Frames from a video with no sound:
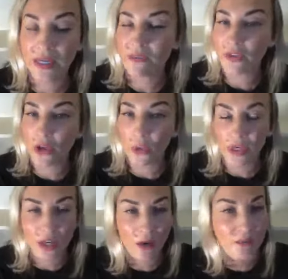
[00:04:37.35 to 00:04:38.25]
even though
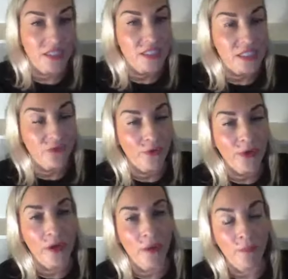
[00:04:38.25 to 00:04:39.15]
it comes in
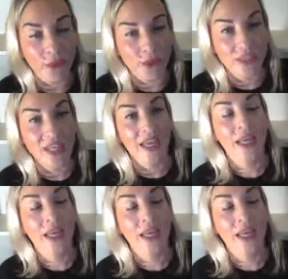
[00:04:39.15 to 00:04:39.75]
different numbers,